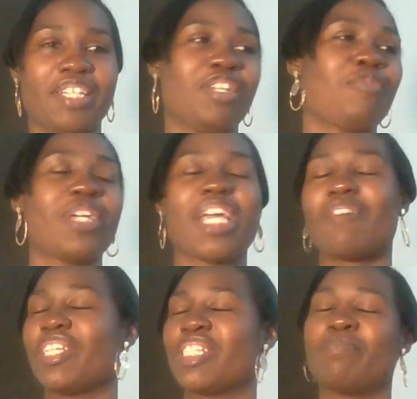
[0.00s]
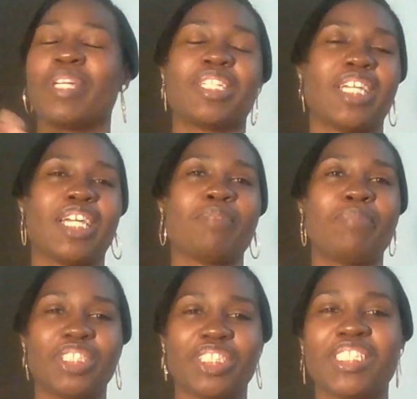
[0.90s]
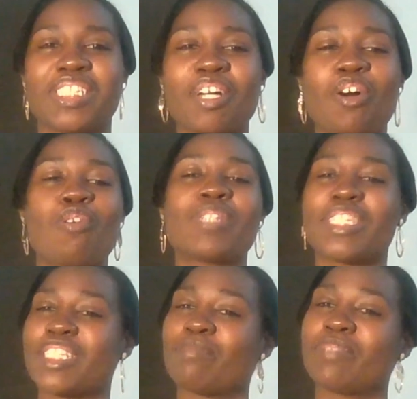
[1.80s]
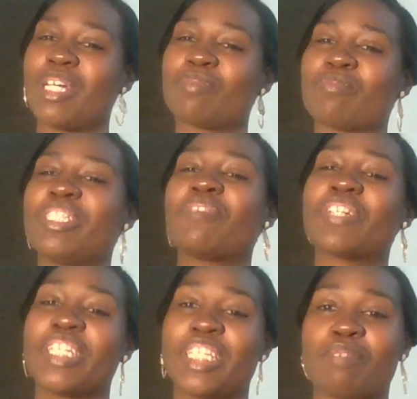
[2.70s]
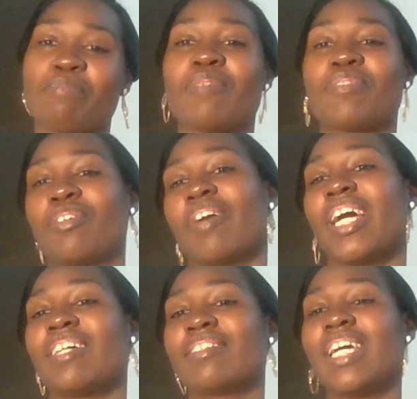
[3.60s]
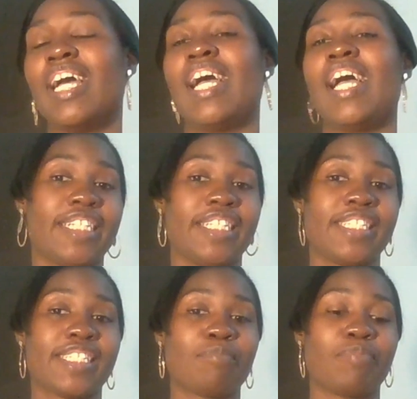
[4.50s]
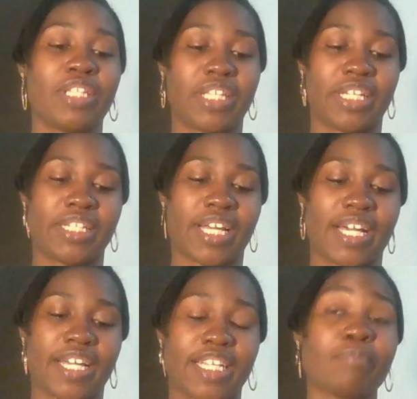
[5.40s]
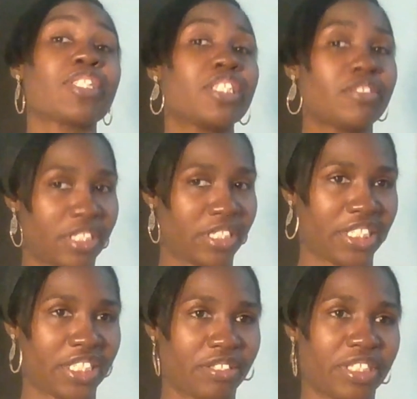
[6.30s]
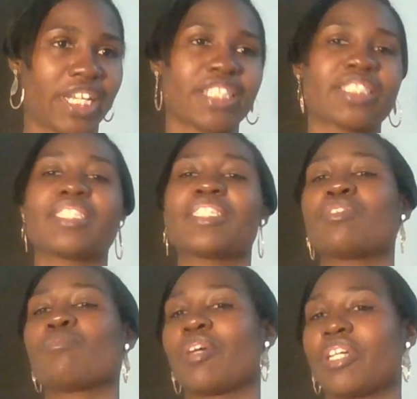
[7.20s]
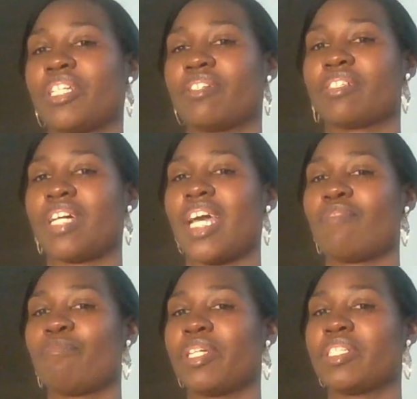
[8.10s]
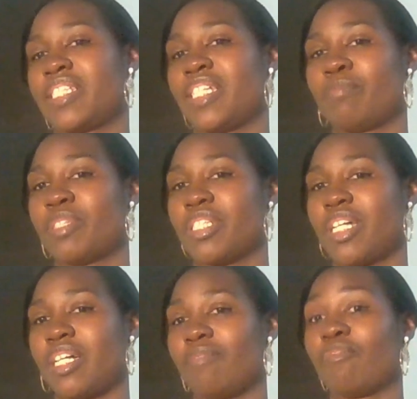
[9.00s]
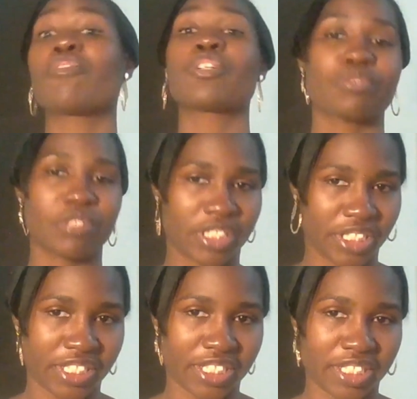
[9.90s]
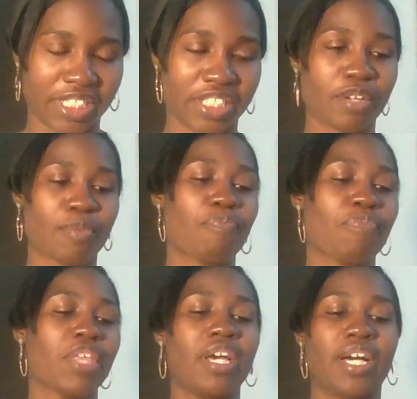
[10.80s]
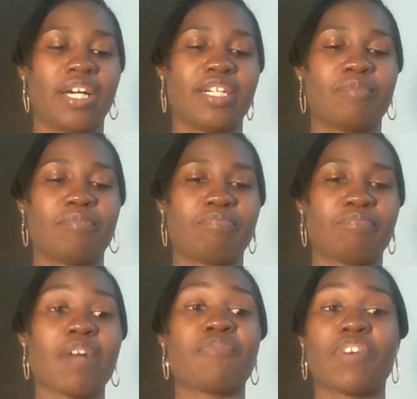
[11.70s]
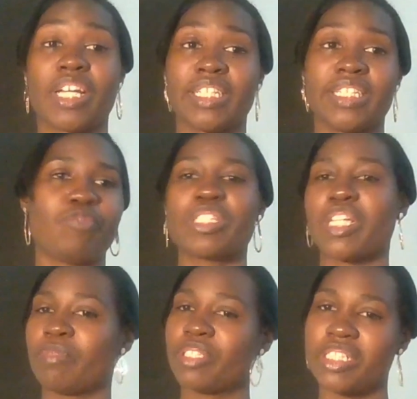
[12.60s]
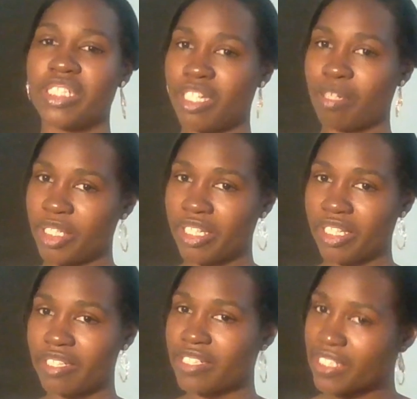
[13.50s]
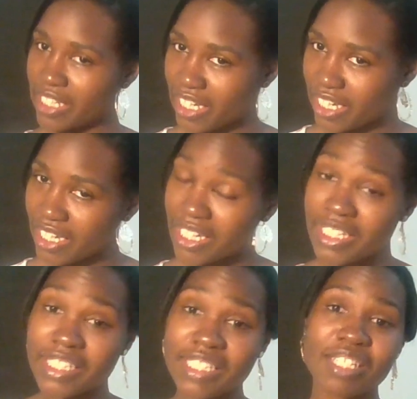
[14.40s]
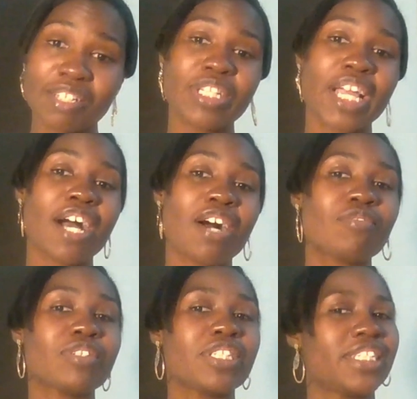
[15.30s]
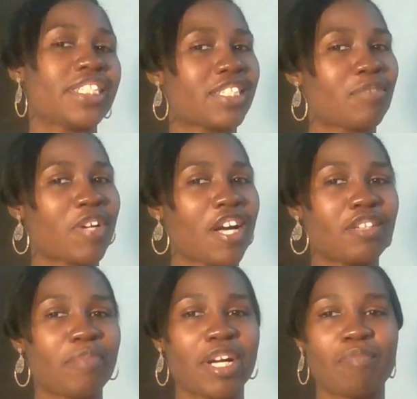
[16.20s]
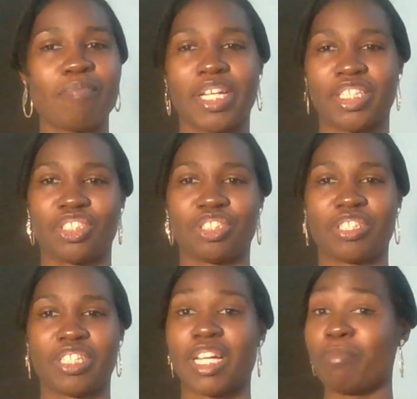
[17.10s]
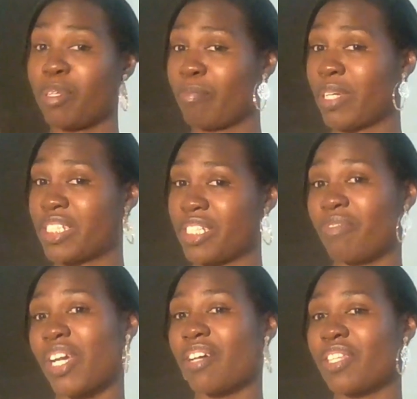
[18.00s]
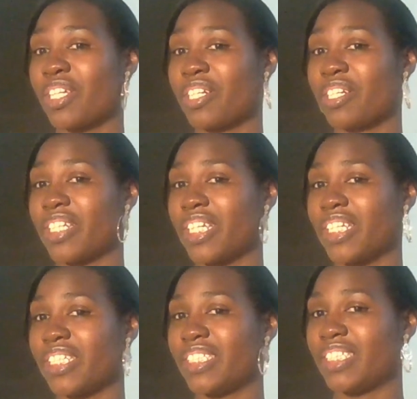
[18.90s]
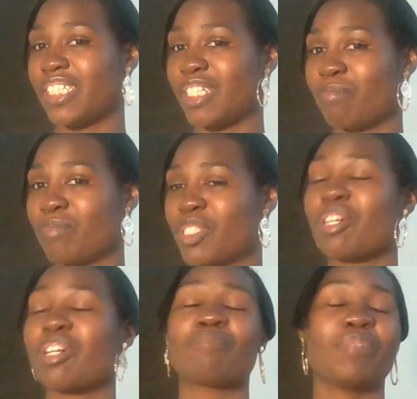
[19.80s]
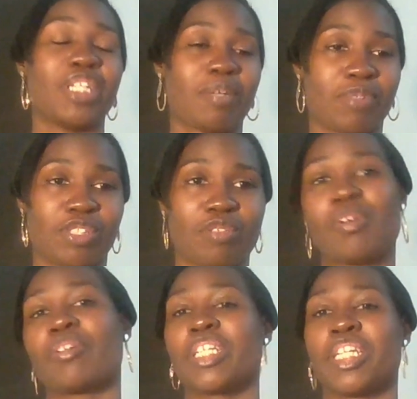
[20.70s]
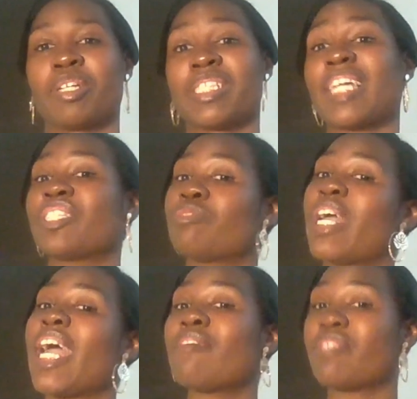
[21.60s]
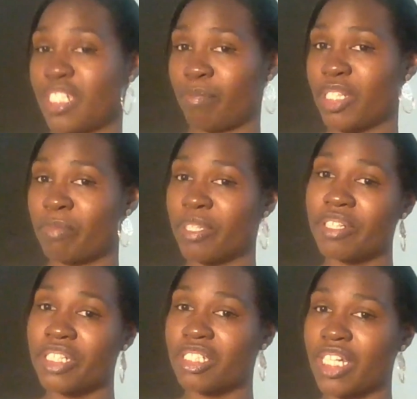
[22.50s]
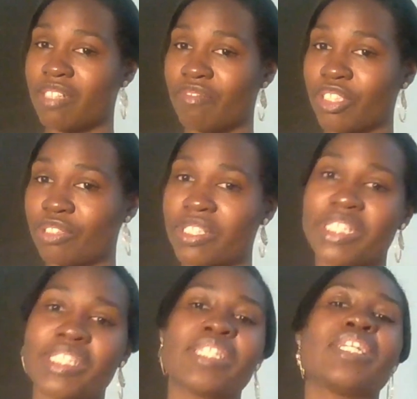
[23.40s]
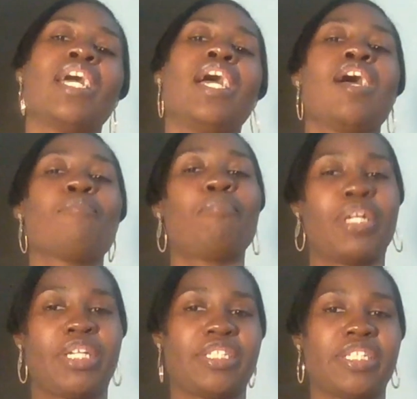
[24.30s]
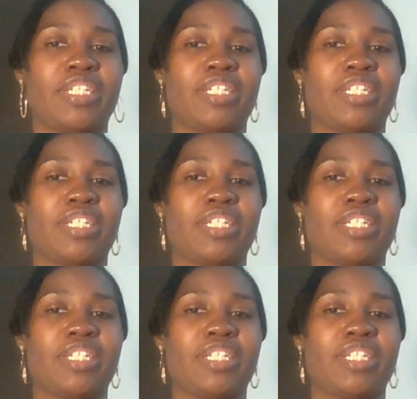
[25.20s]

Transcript: We have these big ambitions and hopes, and sometimes we never get them off the ground. It is something that I am still considering and actually still working on. So I have made steps for virtual assistants. So I finally was able to set up an LLC. And so now it's all about making sure that I put myself out there and start being able to work again, because I do have some experience as a virtual assistant. But